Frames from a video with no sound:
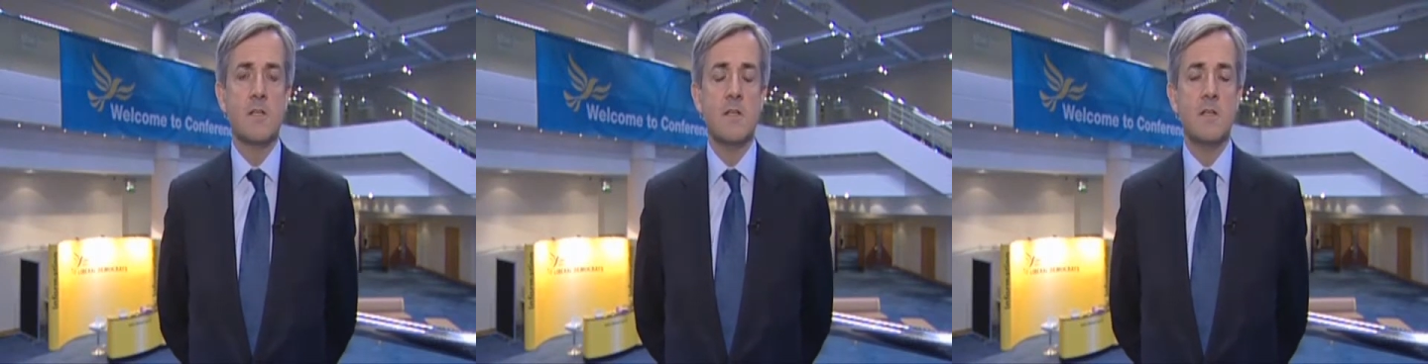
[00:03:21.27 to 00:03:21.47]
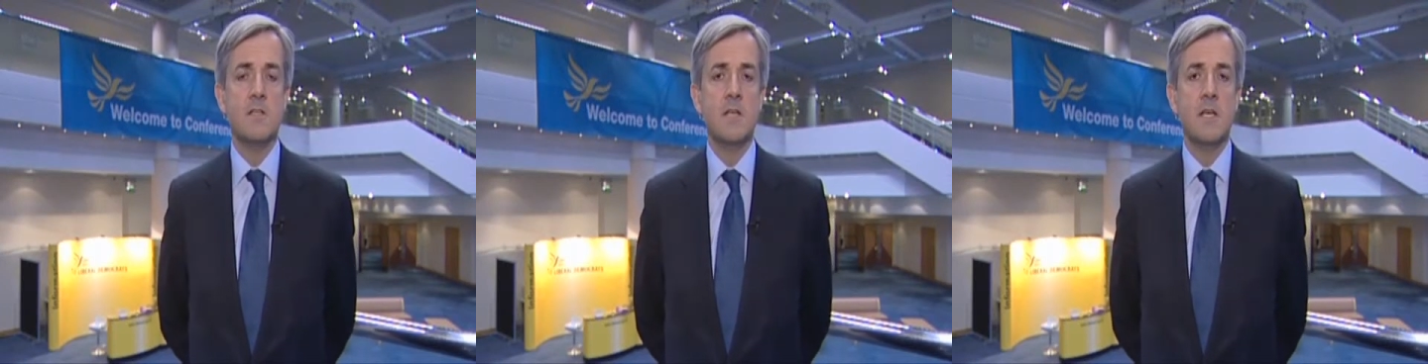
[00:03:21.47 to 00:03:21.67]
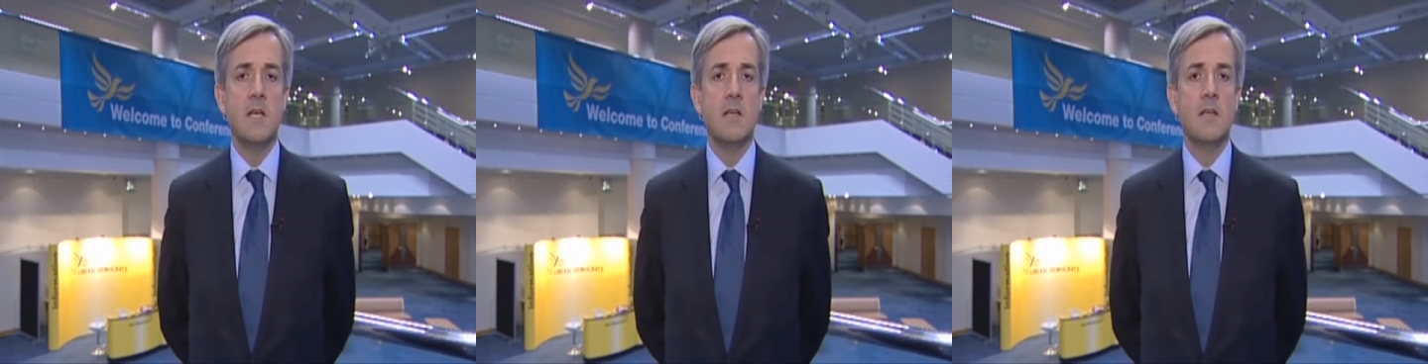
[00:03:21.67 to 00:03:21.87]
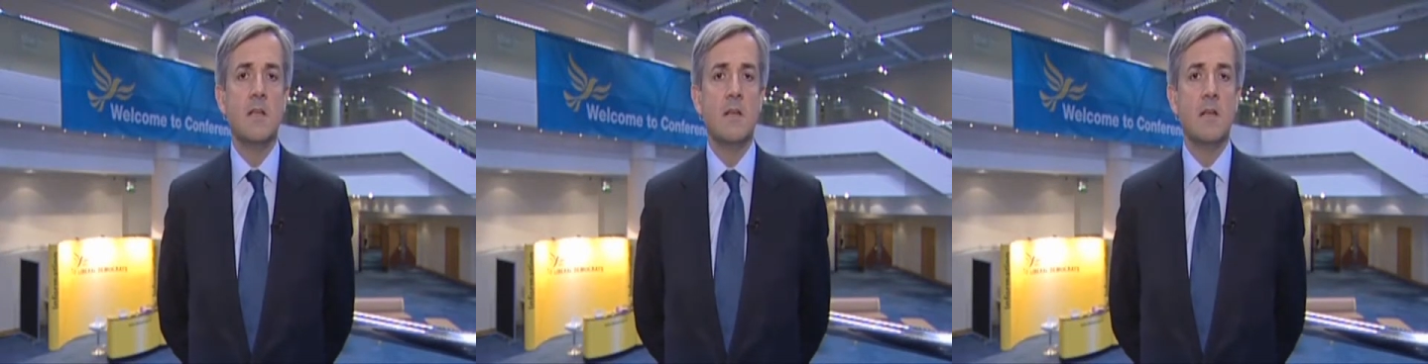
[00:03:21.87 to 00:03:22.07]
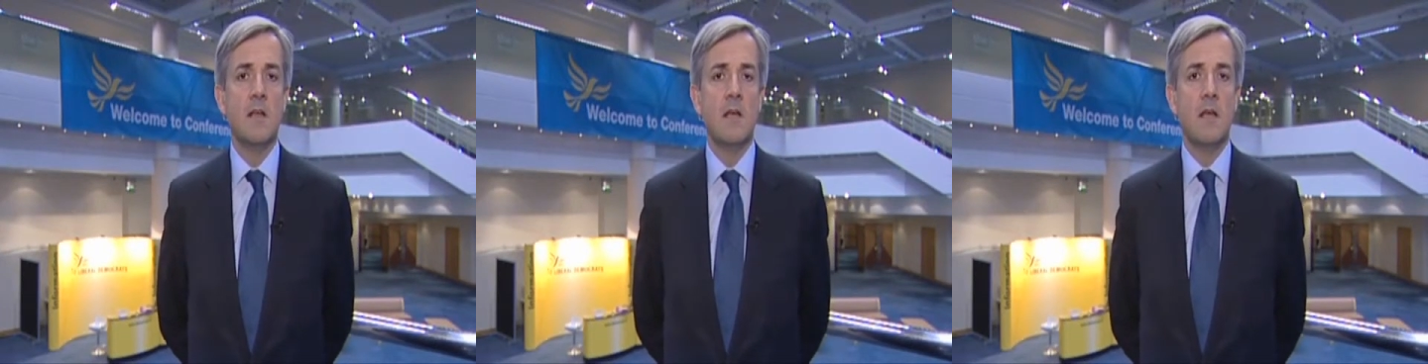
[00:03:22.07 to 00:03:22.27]
indeed
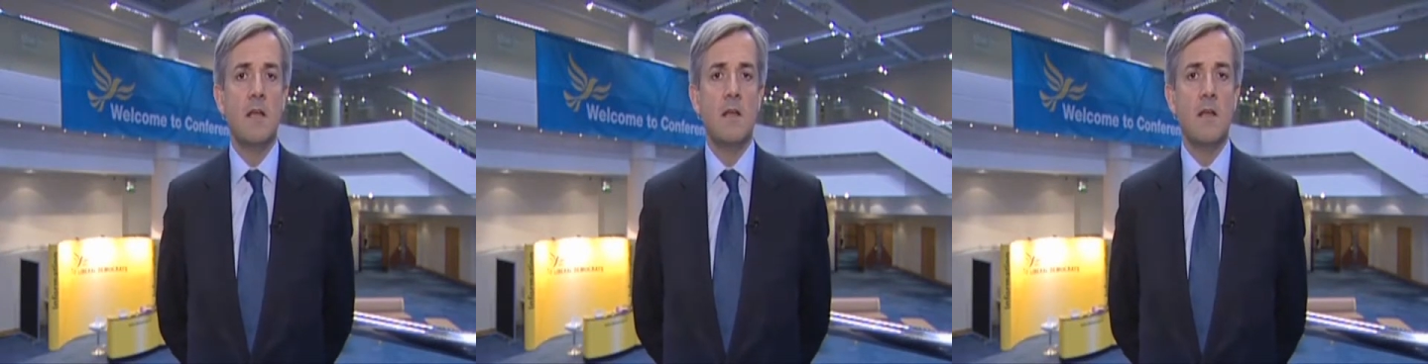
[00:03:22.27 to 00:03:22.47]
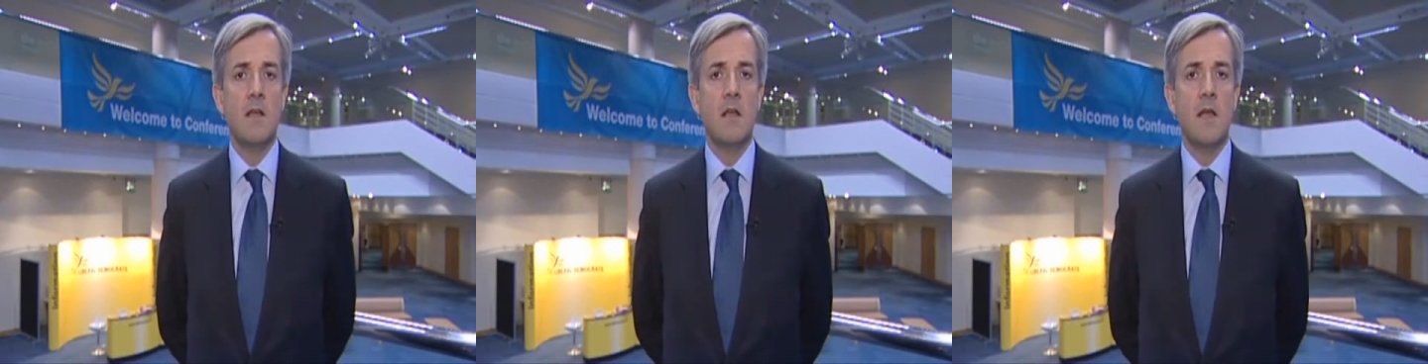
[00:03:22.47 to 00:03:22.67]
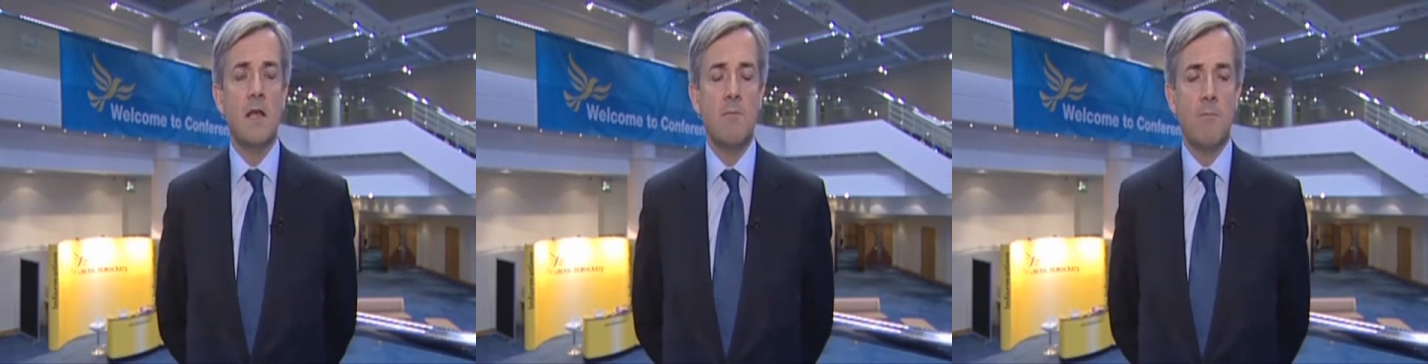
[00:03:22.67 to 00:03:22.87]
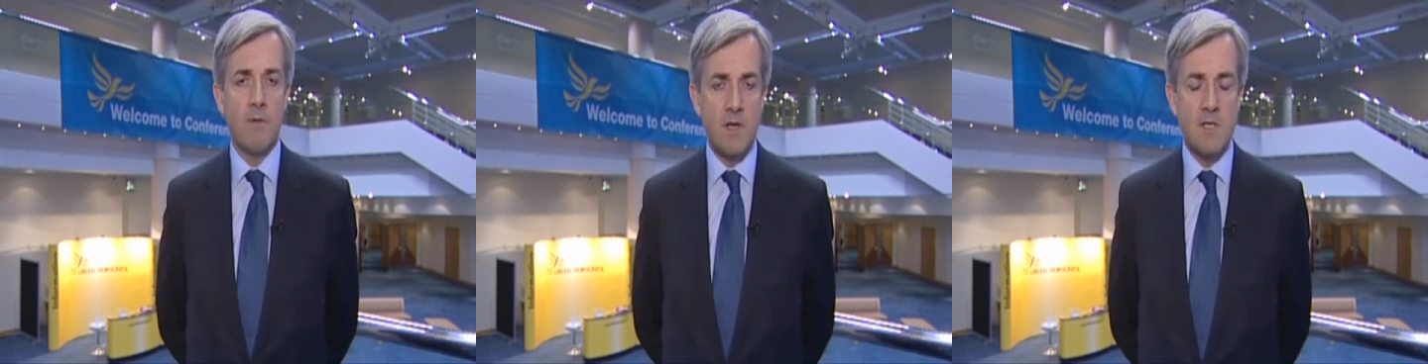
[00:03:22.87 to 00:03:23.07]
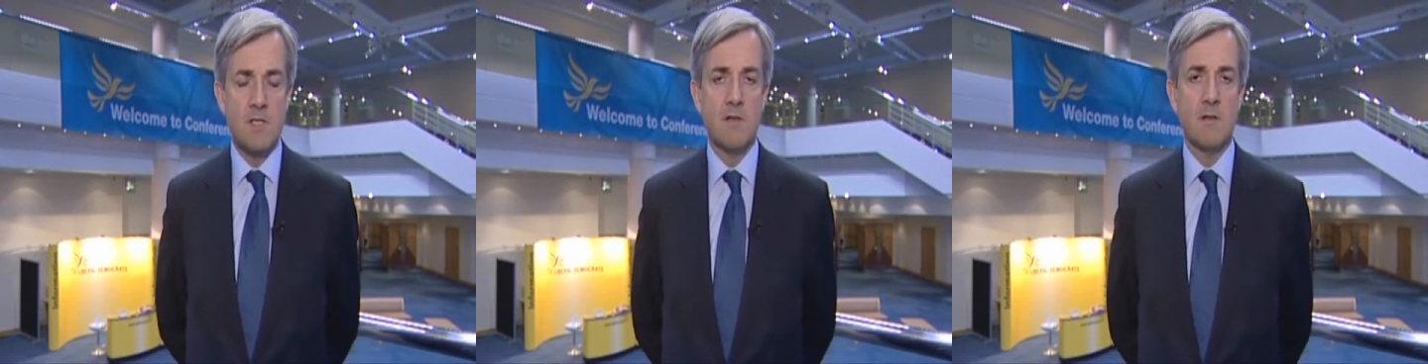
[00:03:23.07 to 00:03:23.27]
in
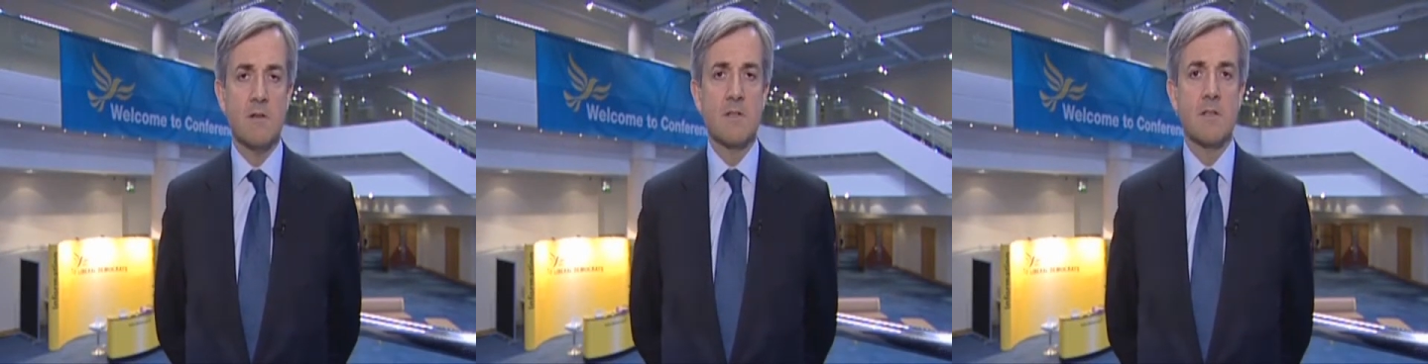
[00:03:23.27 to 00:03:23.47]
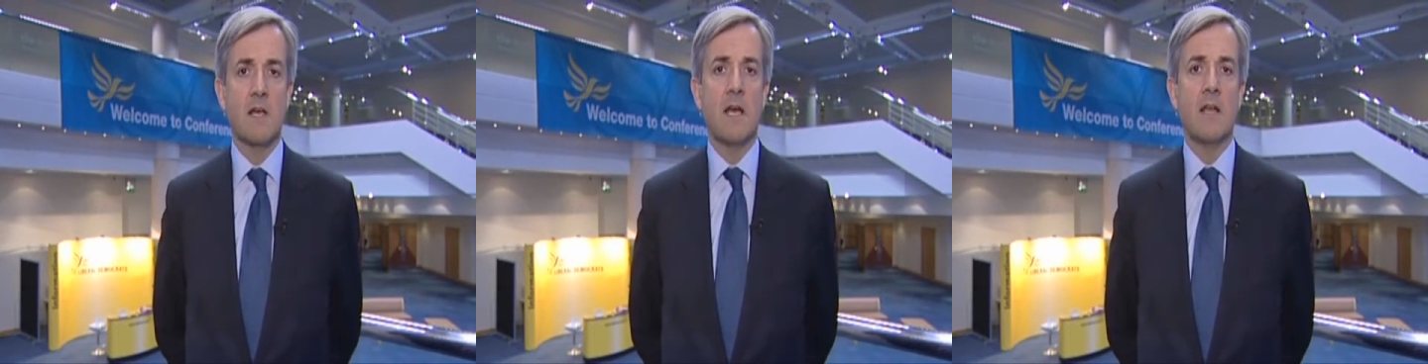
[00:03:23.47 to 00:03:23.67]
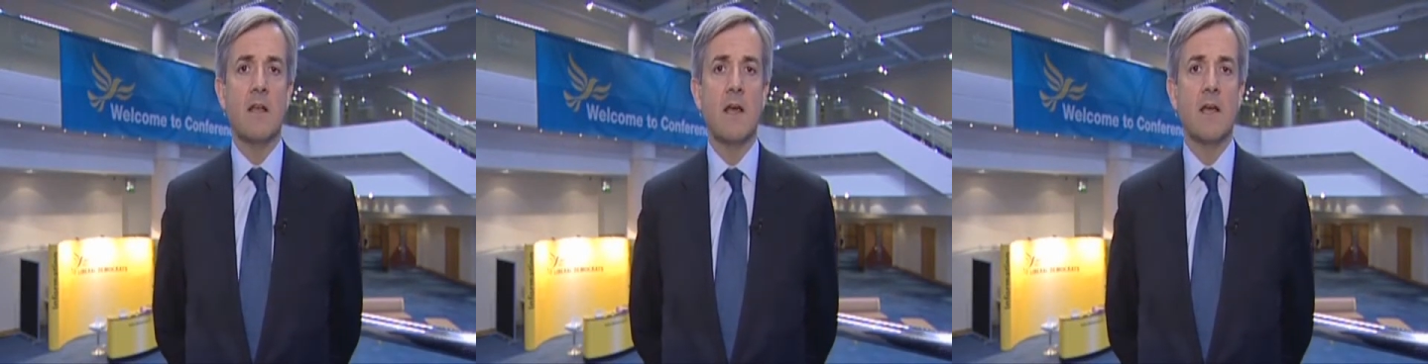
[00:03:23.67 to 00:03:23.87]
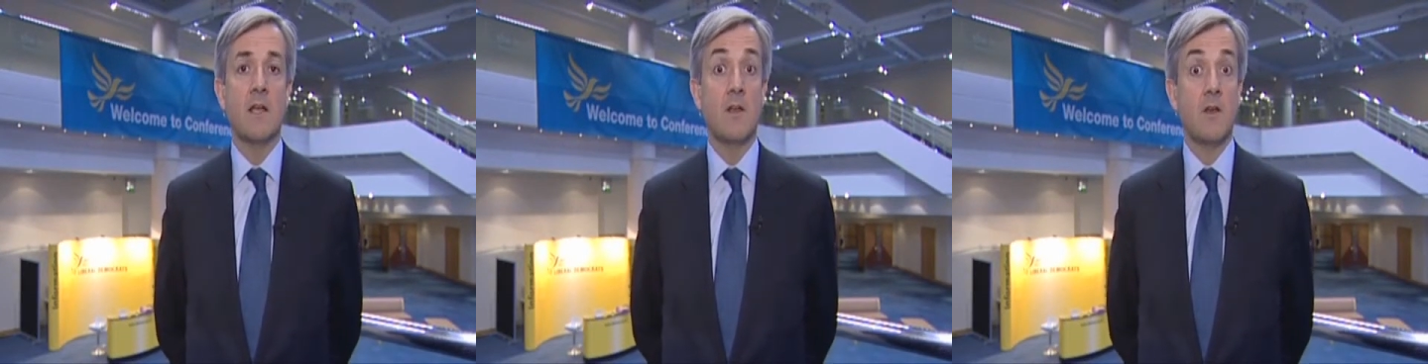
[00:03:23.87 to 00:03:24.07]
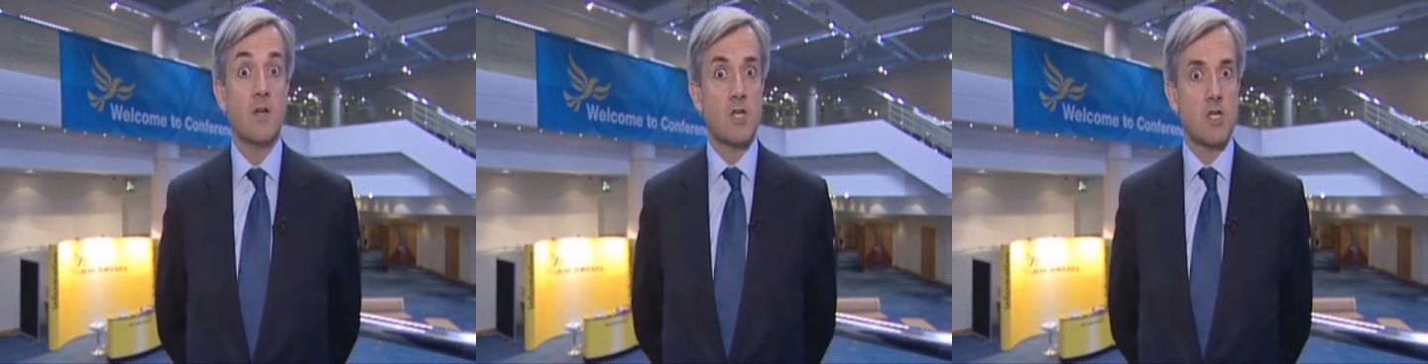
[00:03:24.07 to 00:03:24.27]
Brussels, and I
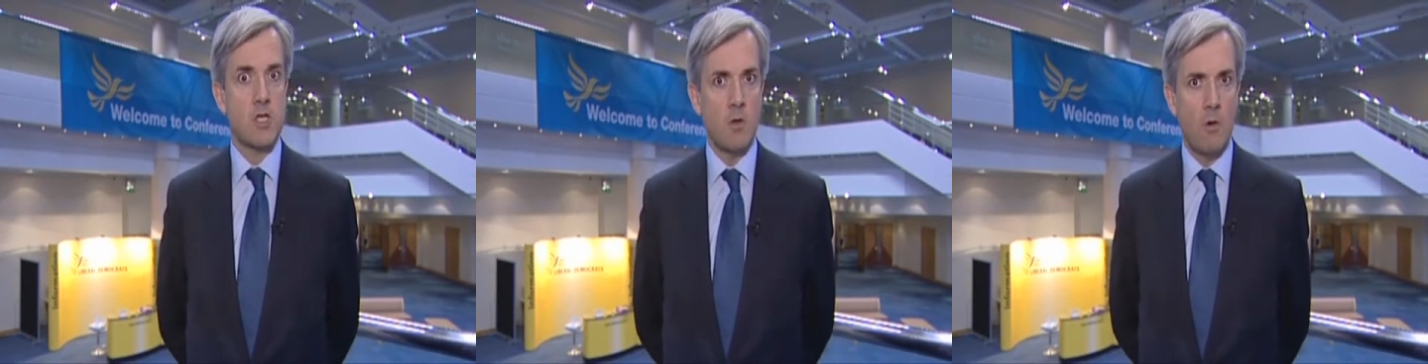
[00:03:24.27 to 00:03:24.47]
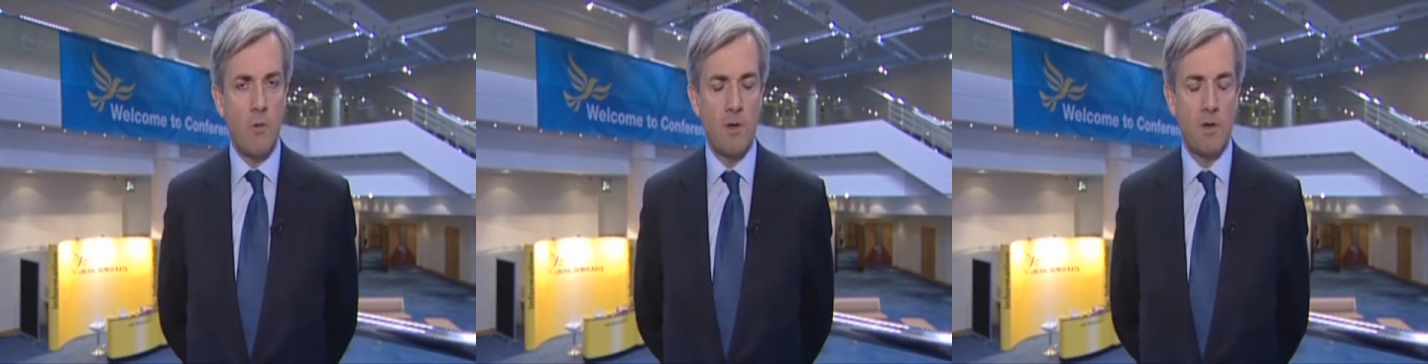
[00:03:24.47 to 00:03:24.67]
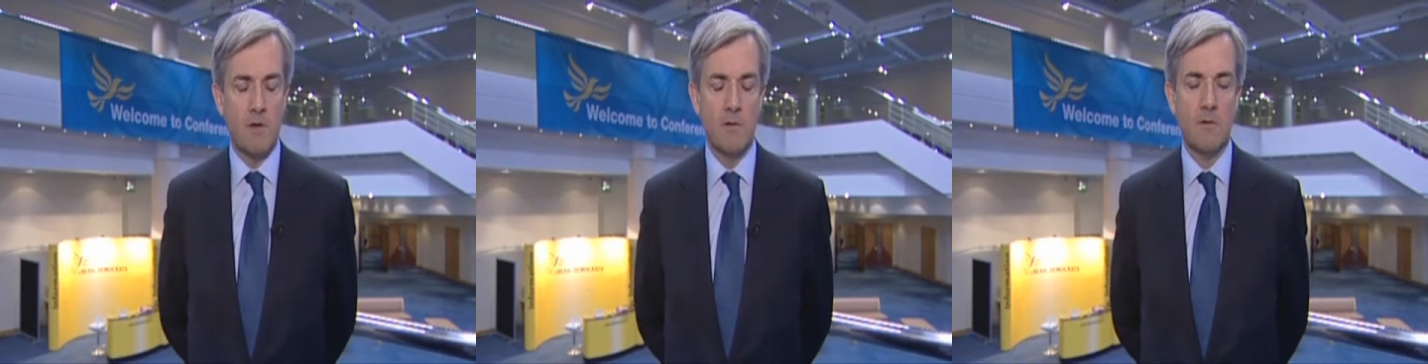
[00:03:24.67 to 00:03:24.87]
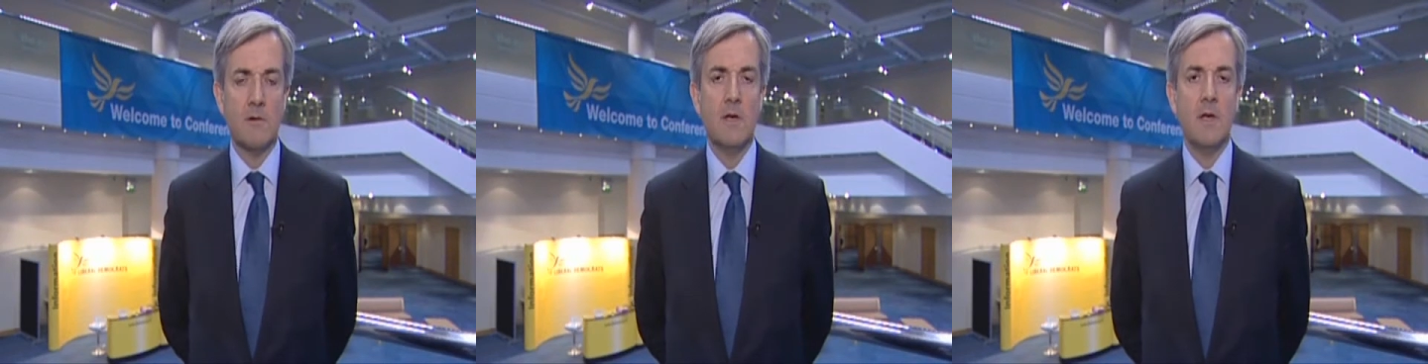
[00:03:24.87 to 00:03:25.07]
can assure you